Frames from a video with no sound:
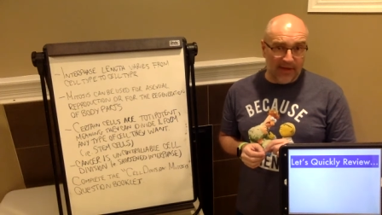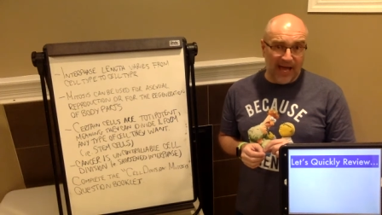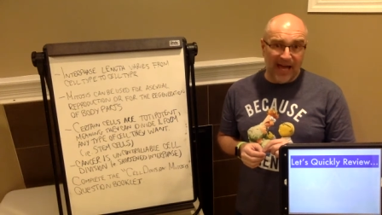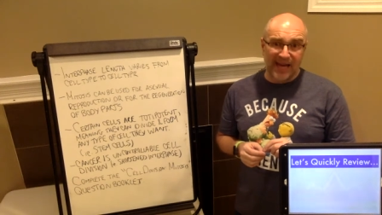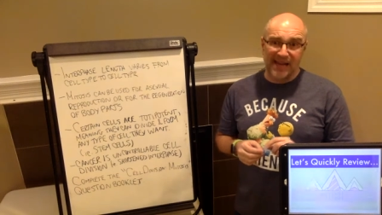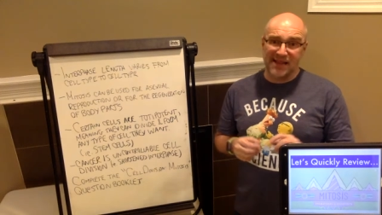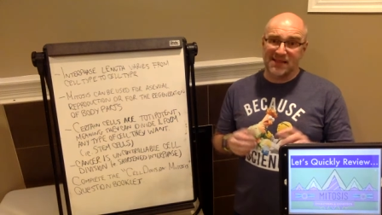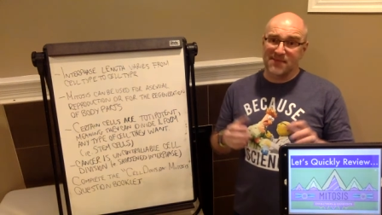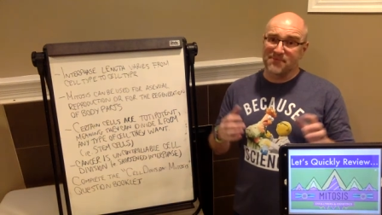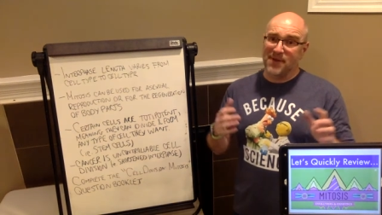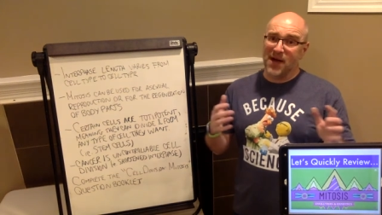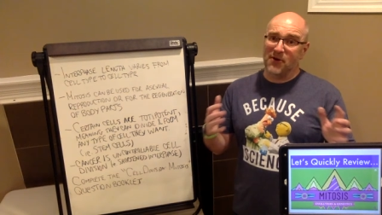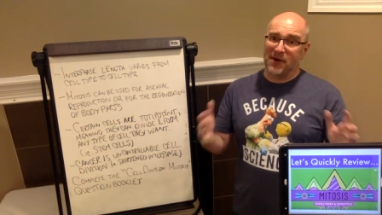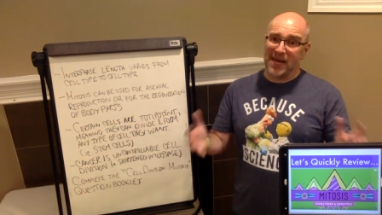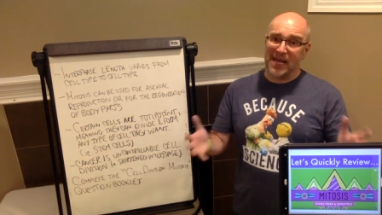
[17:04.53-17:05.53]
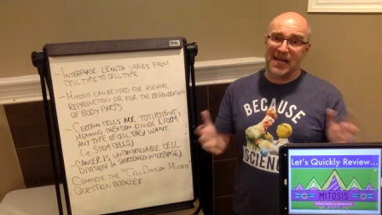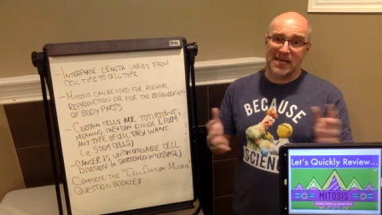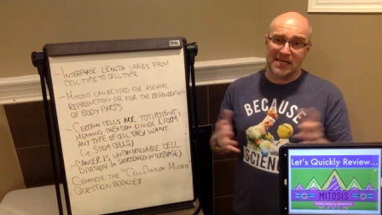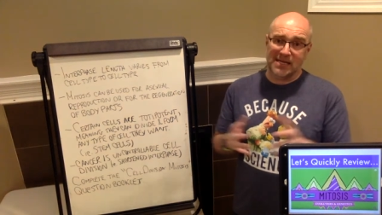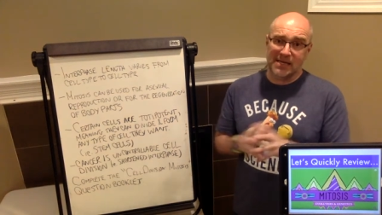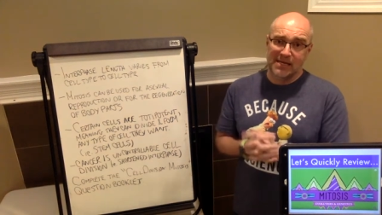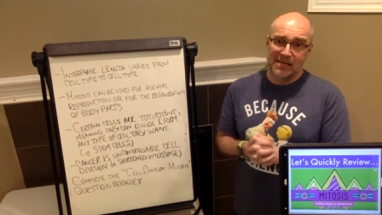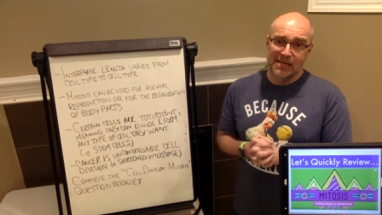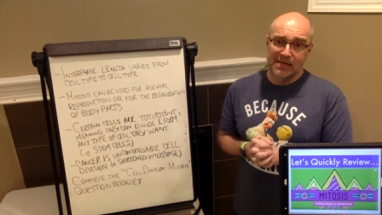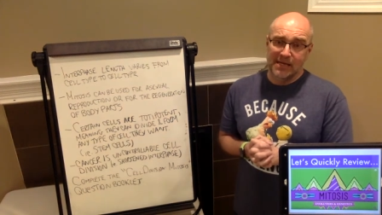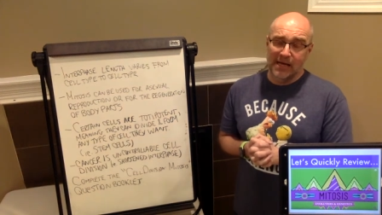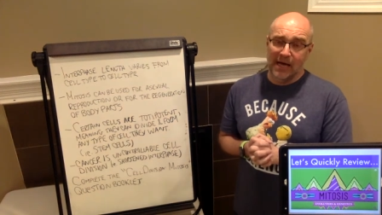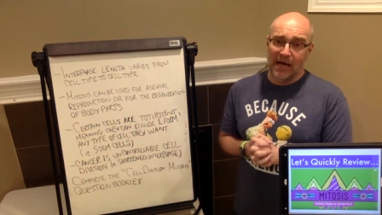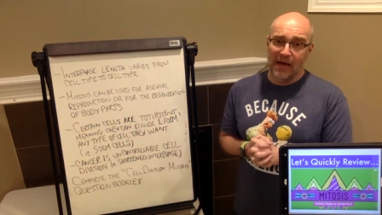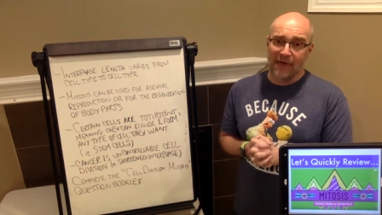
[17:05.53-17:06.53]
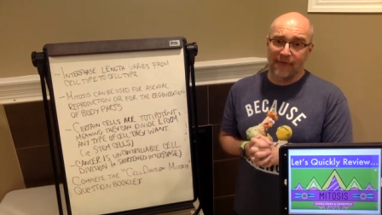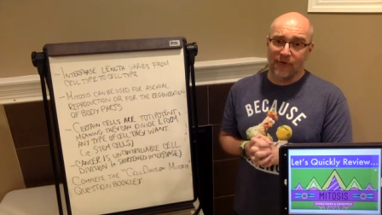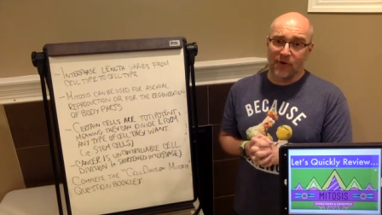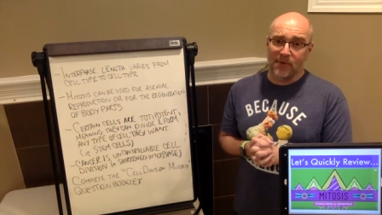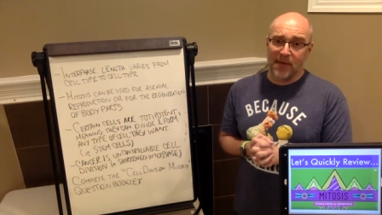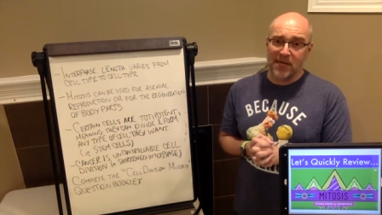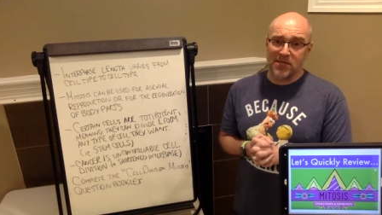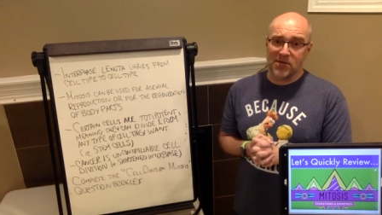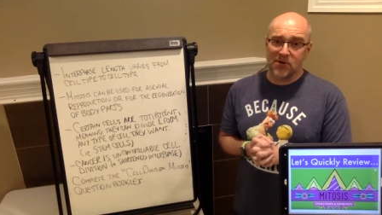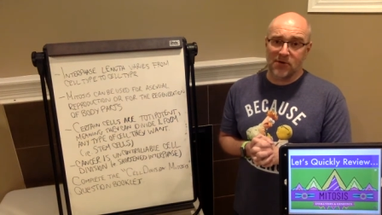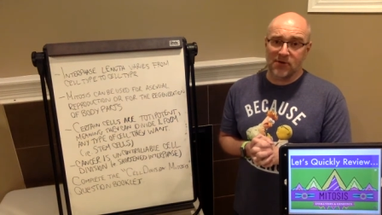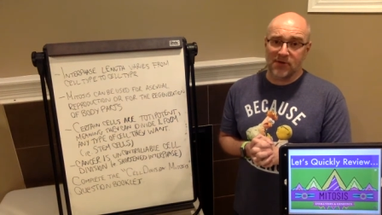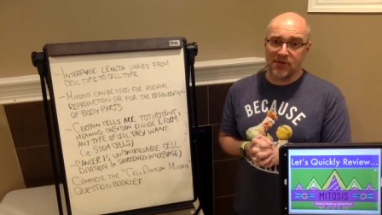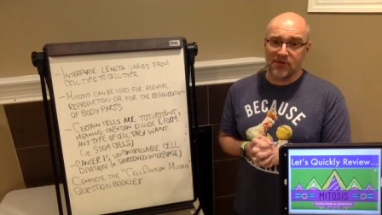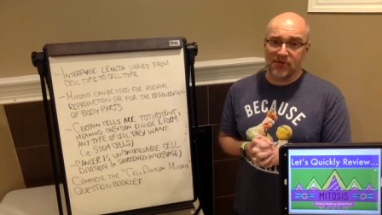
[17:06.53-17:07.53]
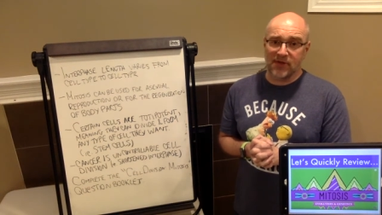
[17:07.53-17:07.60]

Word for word: that is about it uh, for mitosis.